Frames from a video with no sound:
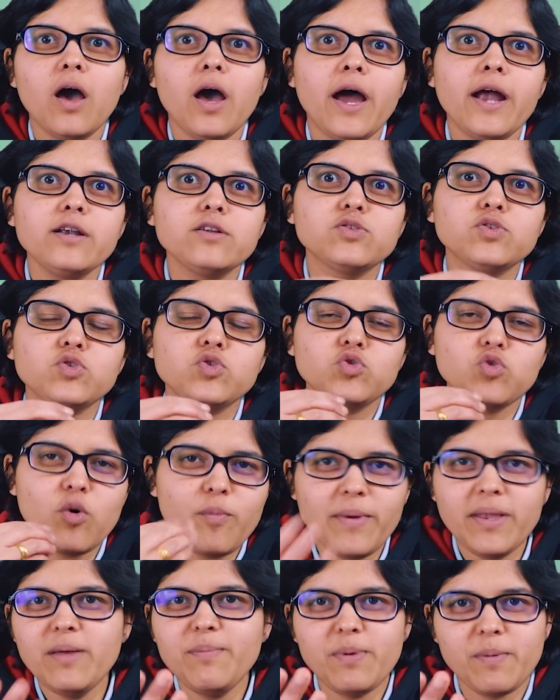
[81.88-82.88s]
And so
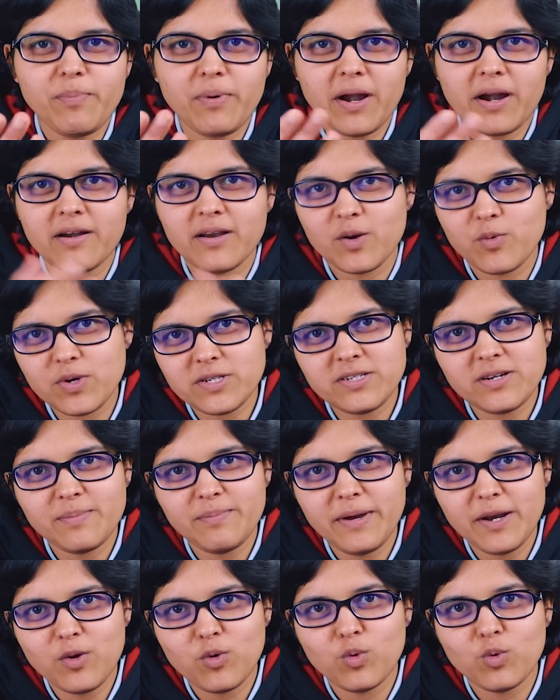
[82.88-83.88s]
many people had requested
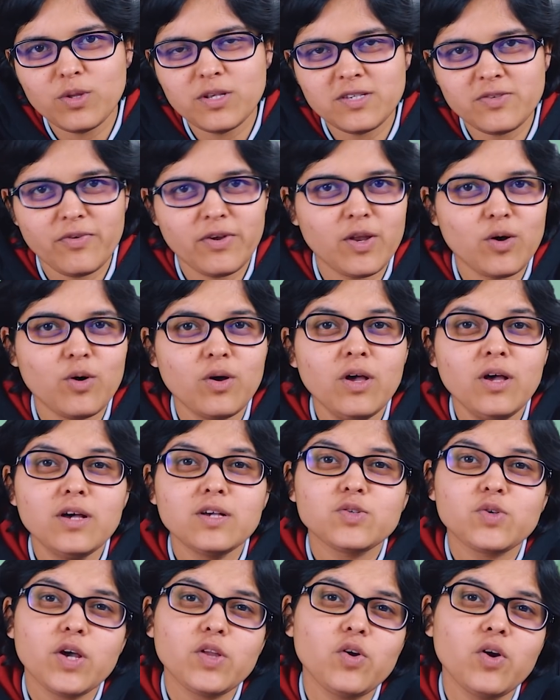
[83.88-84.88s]
me to do this video.
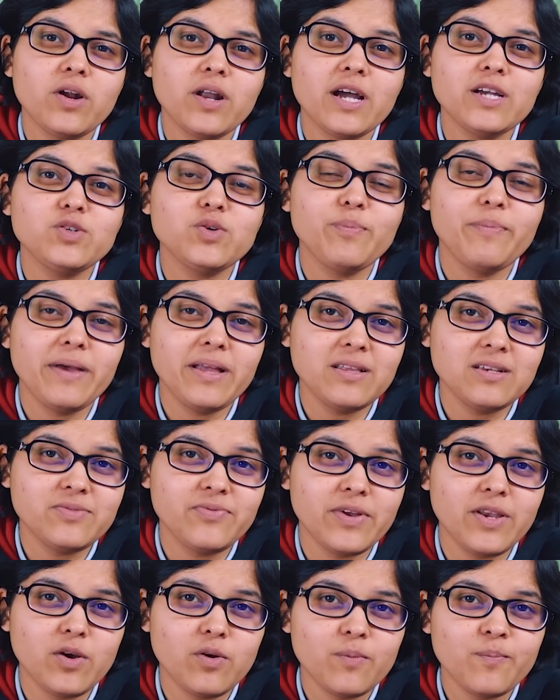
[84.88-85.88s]
So I thought I should make this
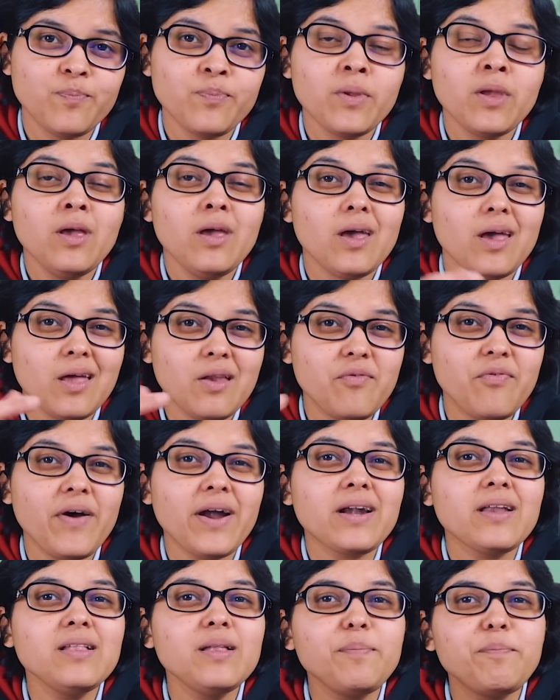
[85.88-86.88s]
video. In
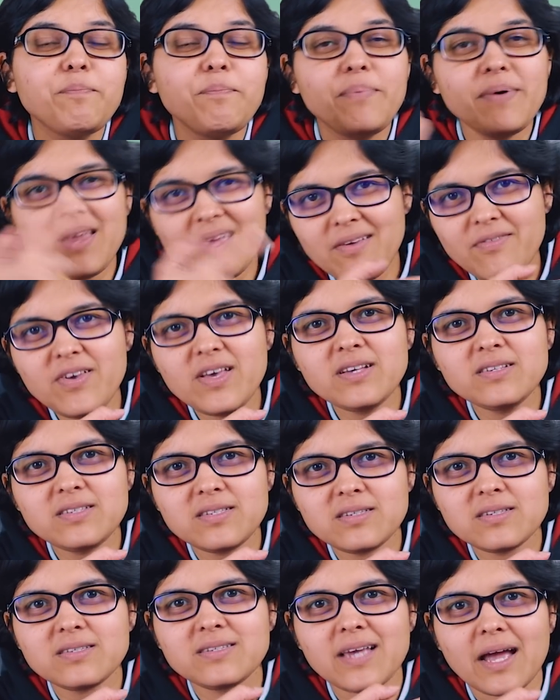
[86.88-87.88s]
fact, in the
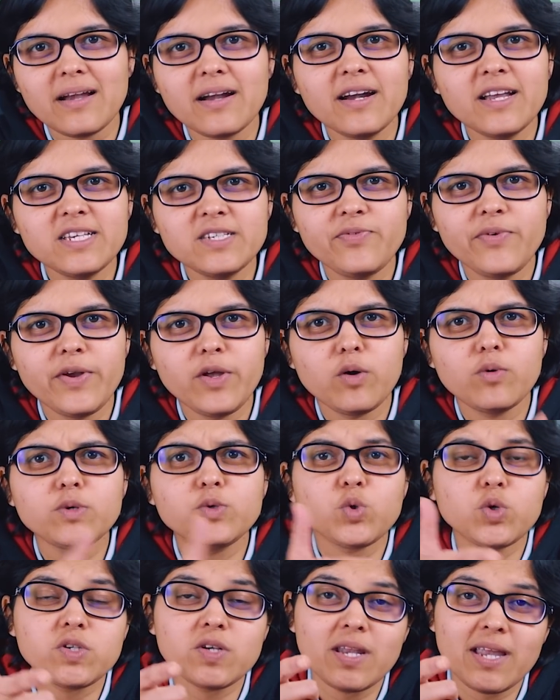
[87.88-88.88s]
previous Saturday's video,
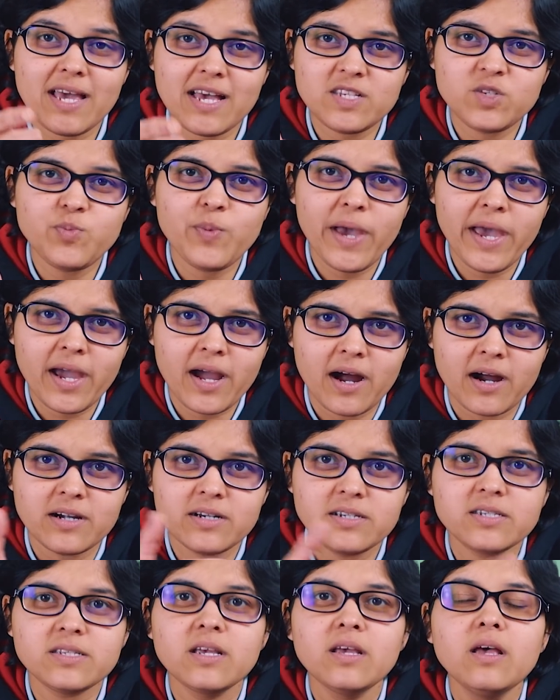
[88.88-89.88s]
which was on SBI
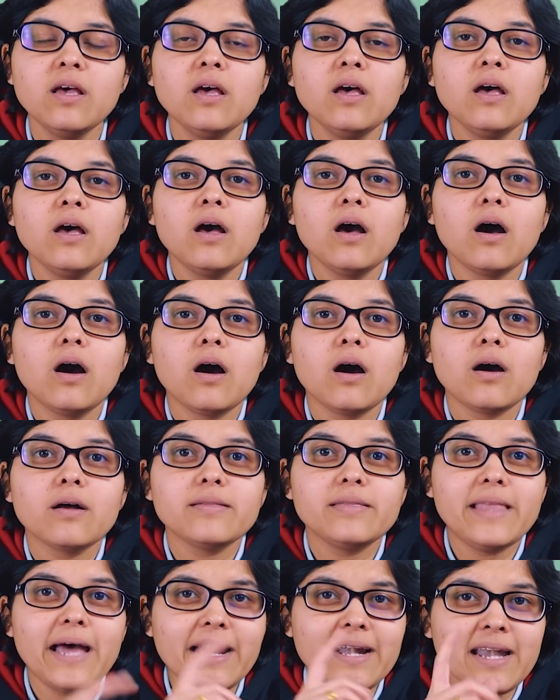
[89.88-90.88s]
Cards,
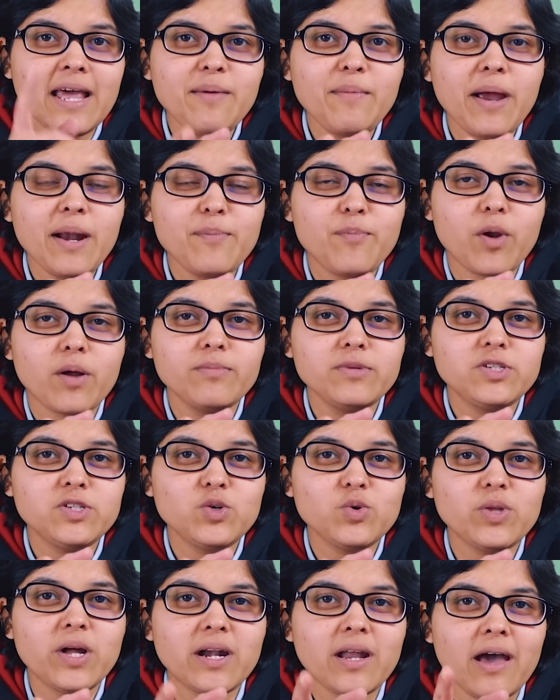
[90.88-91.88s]
that time I had promised
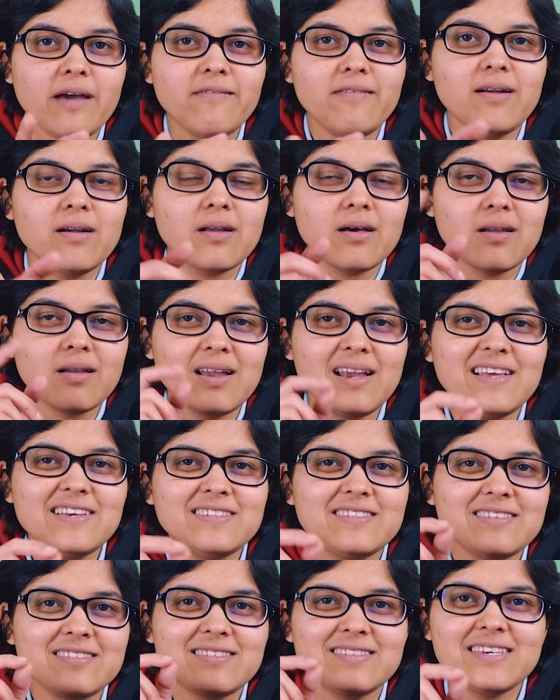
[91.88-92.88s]
you that I will
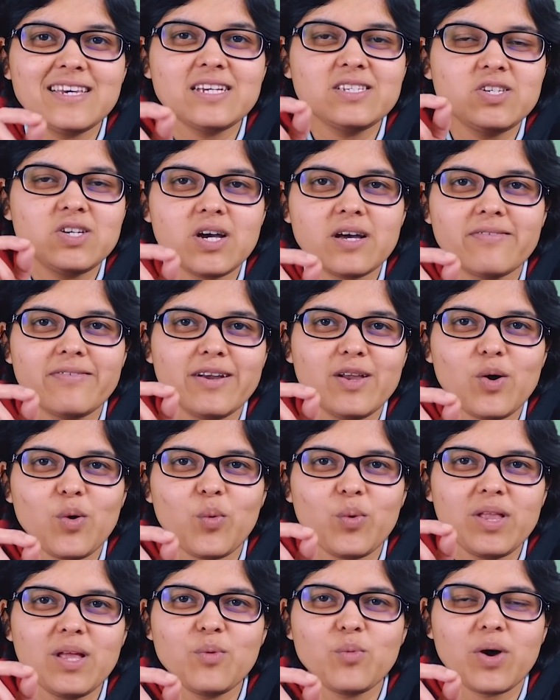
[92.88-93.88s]
release this CAGR video
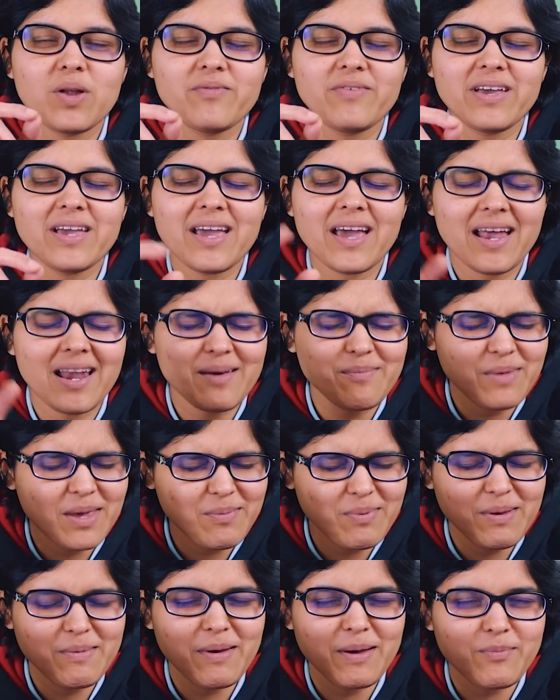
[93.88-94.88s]
within 1 week. And I'm
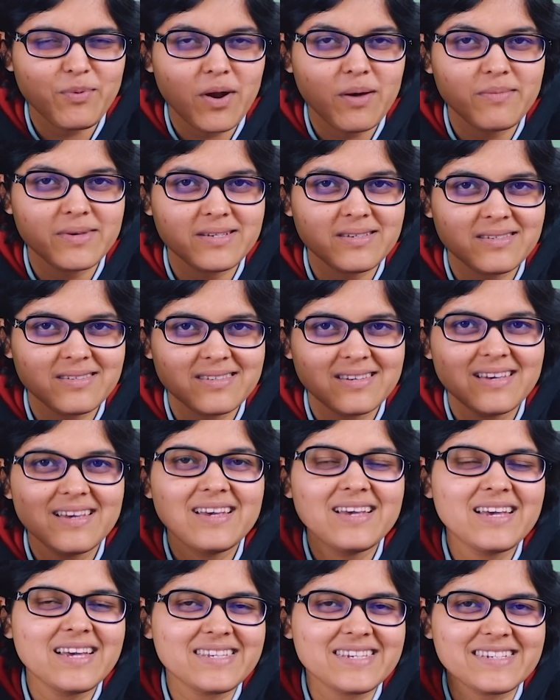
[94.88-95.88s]
keeping my promise.
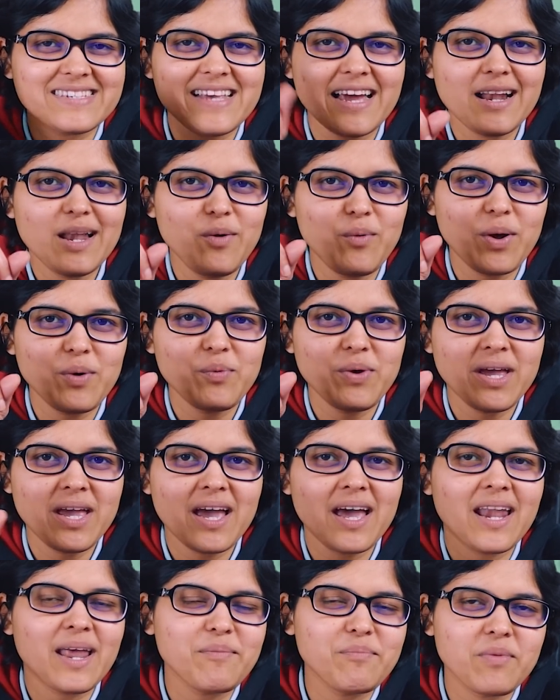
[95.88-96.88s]
It's exactly 1 week
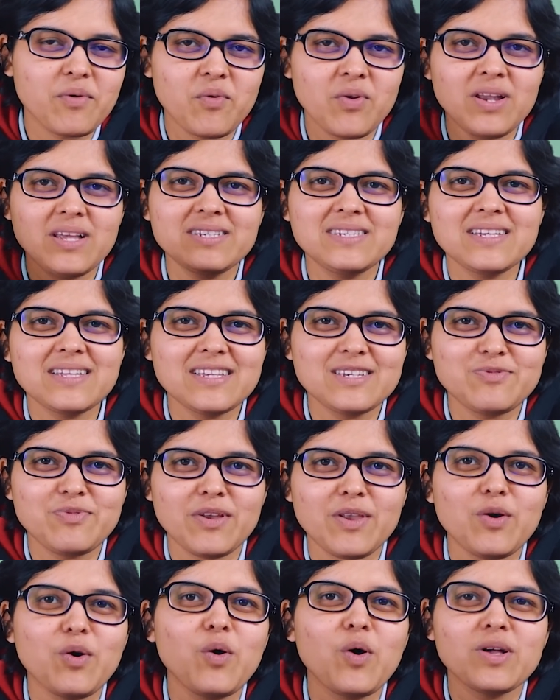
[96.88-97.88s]
and I'm releasing this
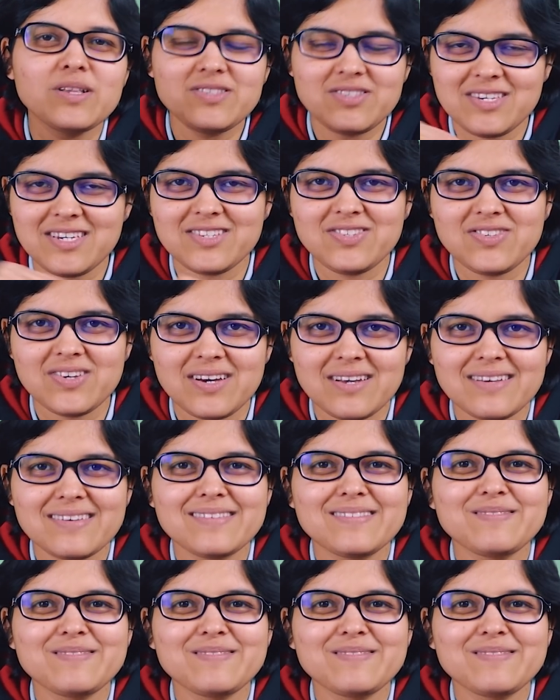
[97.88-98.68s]
video on CAGR.